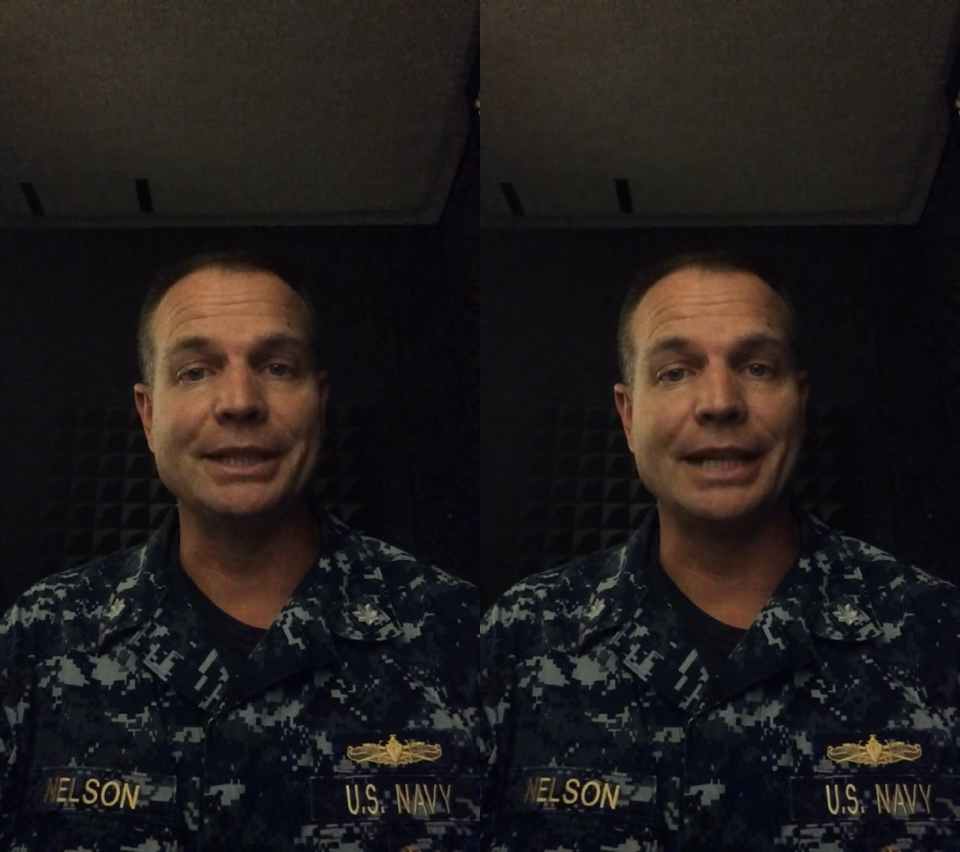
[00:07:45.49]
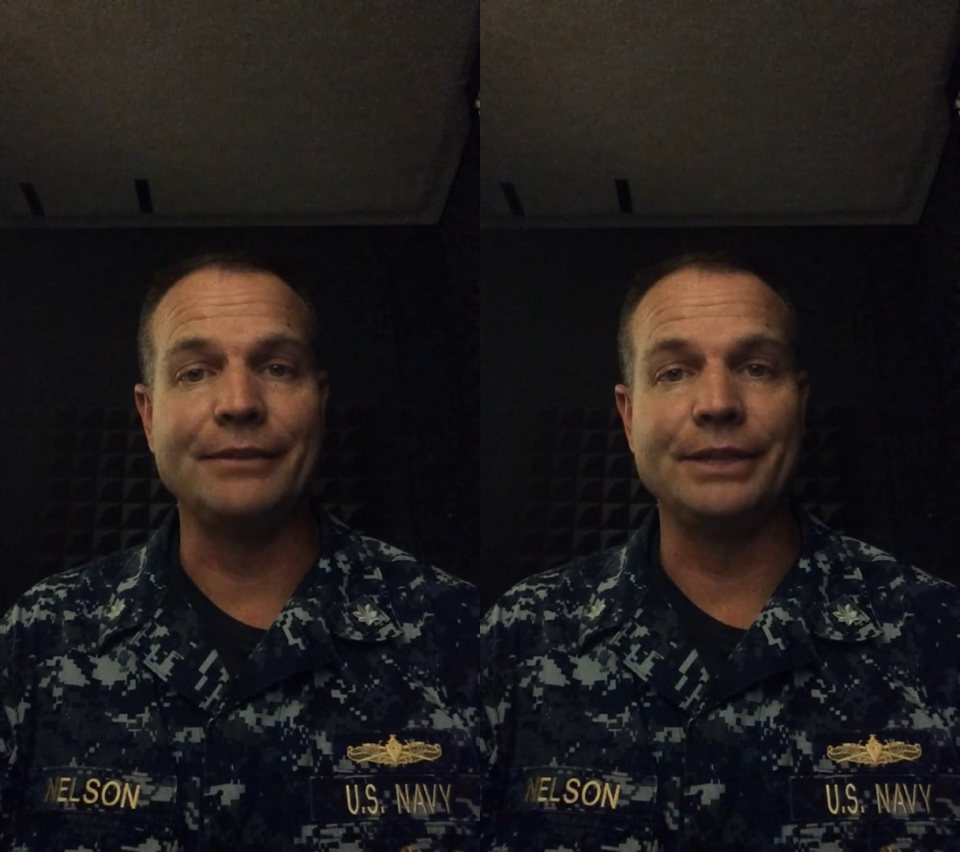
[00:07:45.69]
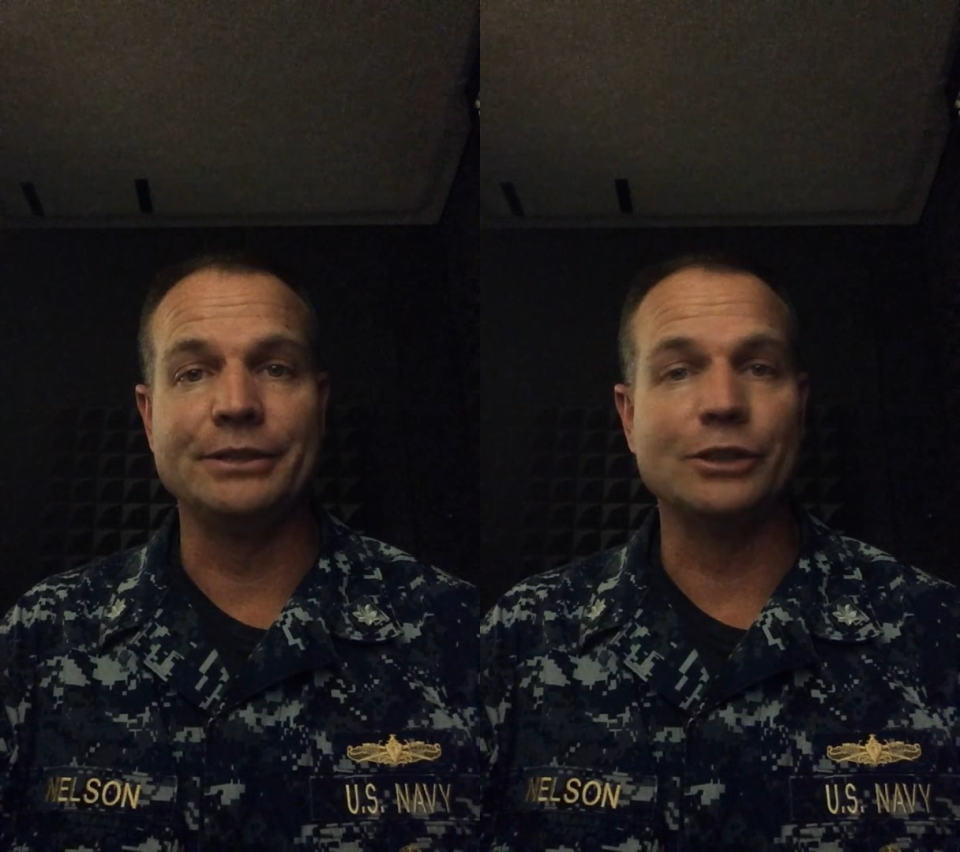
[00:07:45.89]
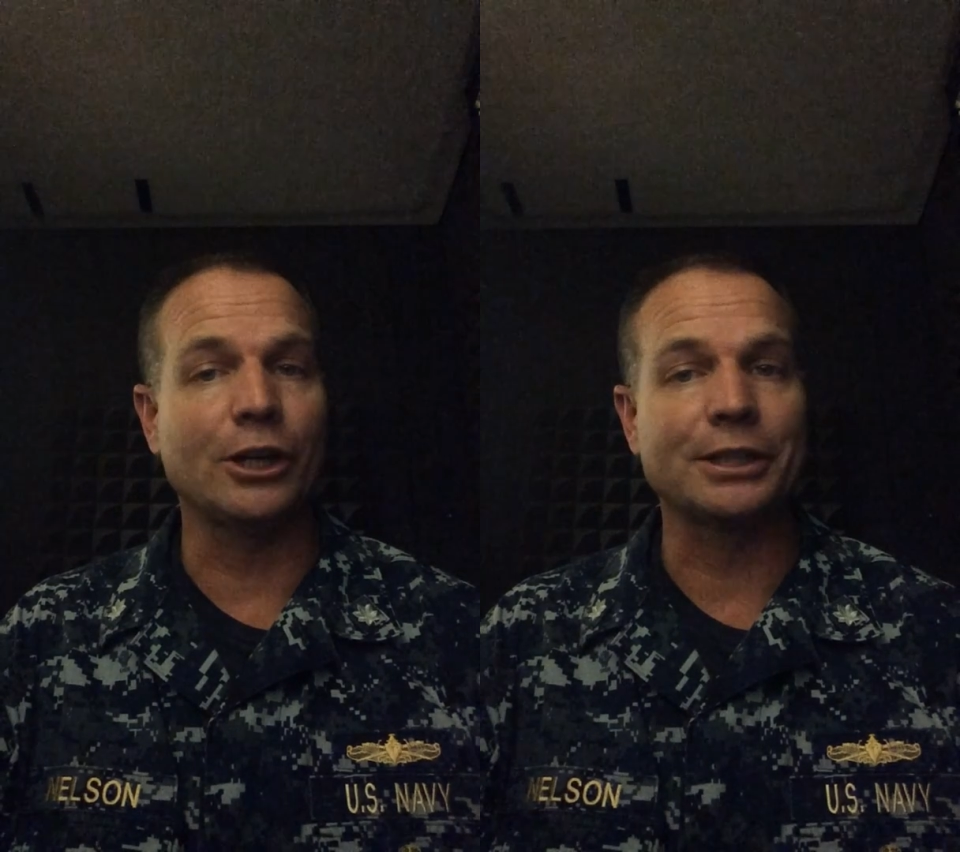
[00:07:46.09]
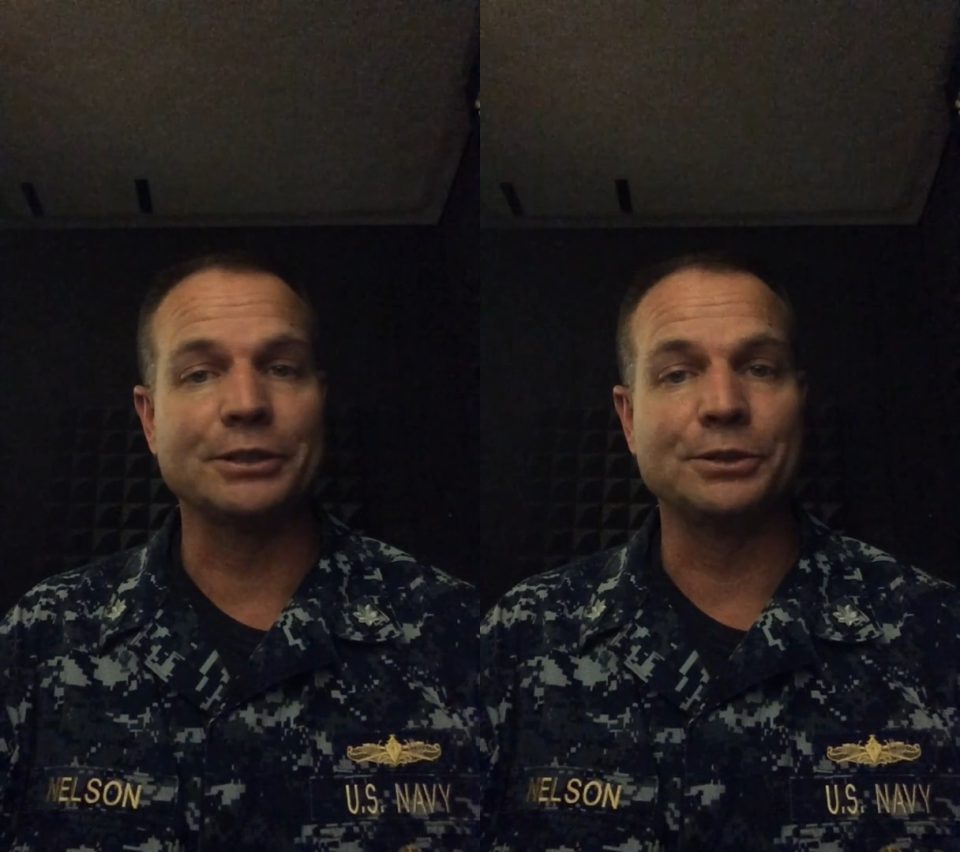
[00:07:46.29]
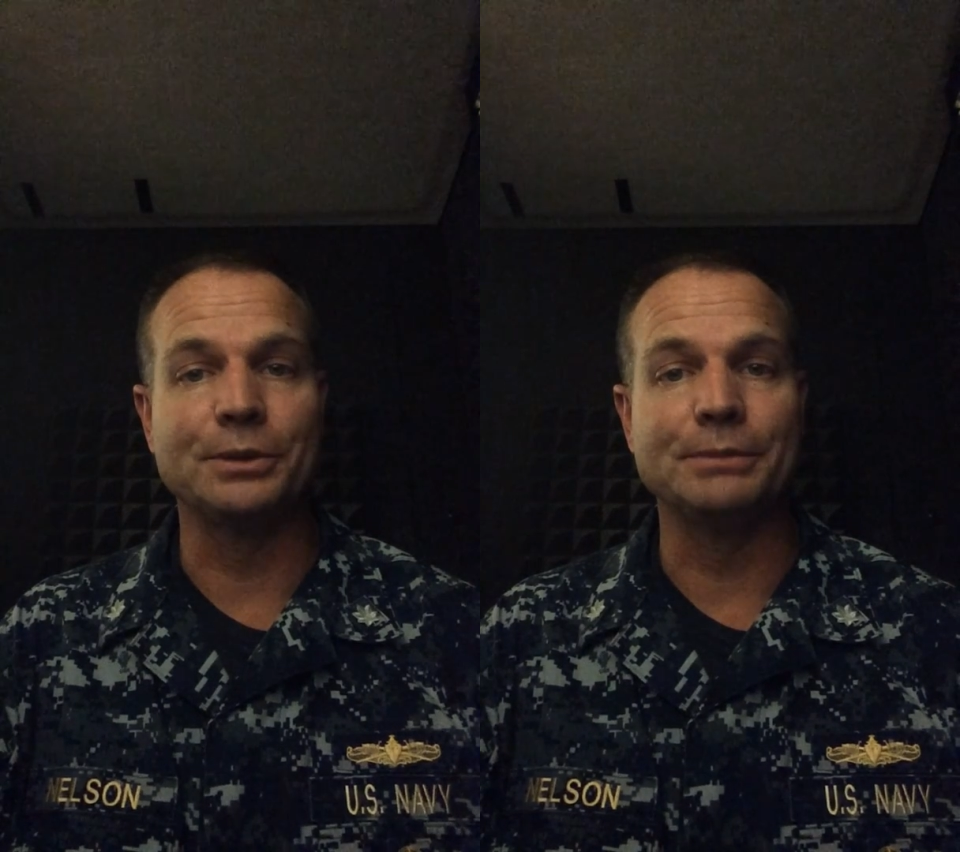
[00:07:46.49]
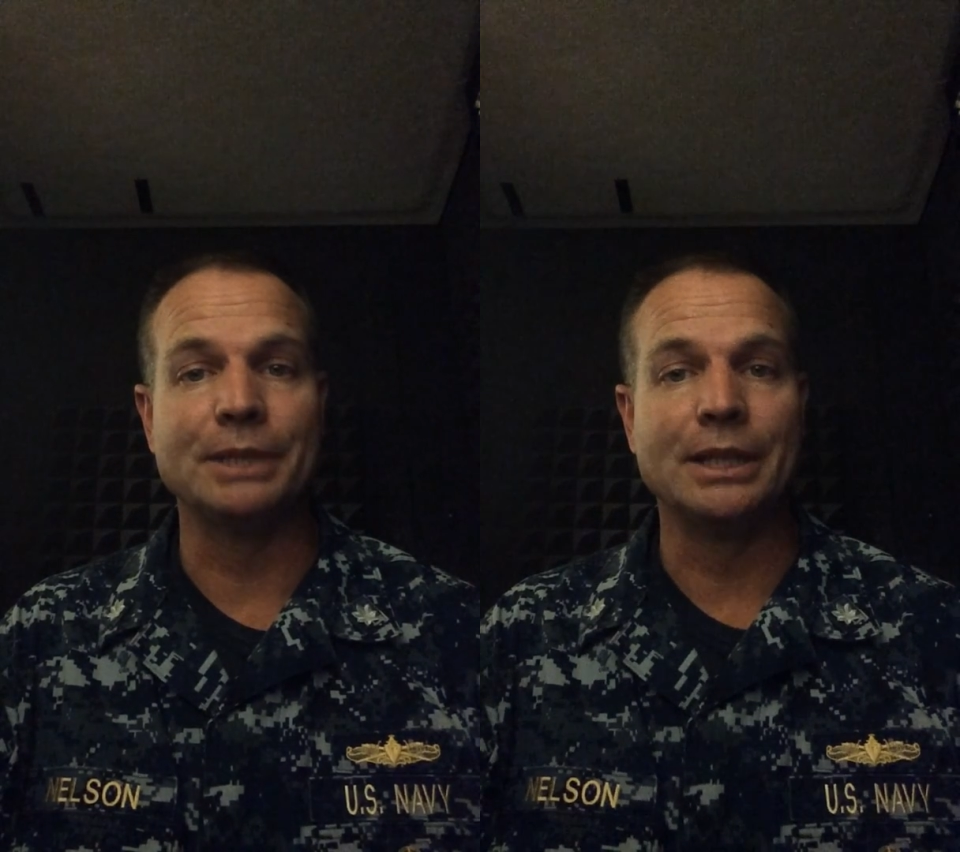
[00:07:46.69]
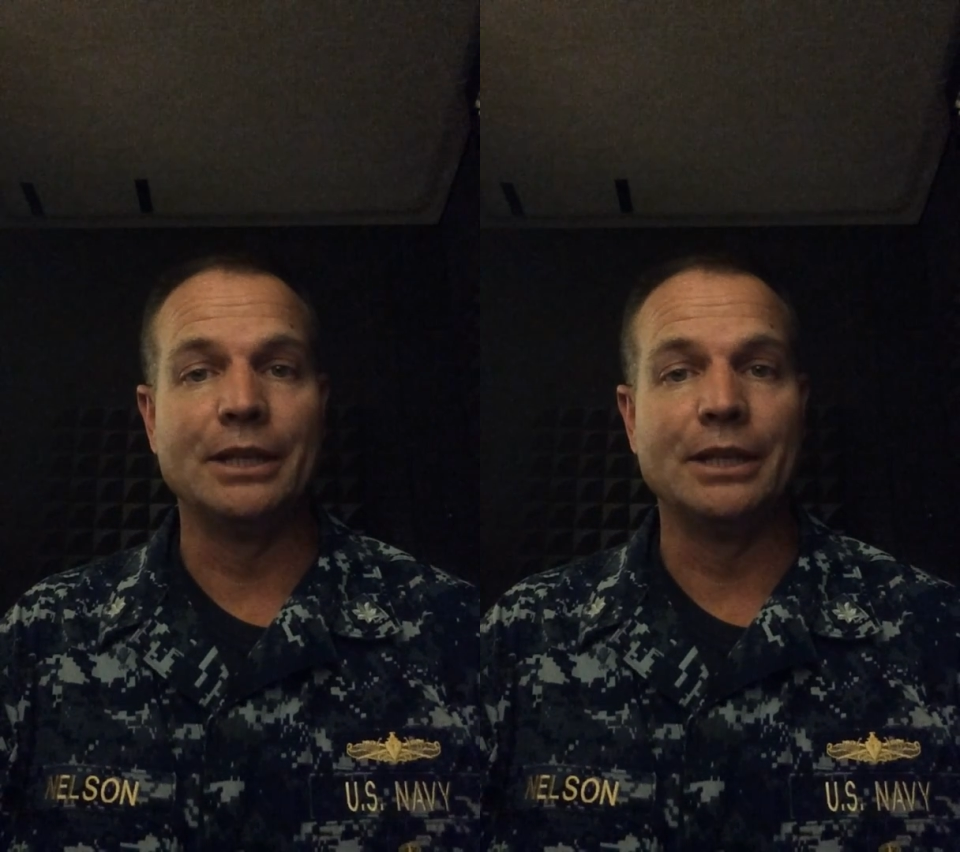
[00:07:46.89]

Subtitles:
Navy, talking to him,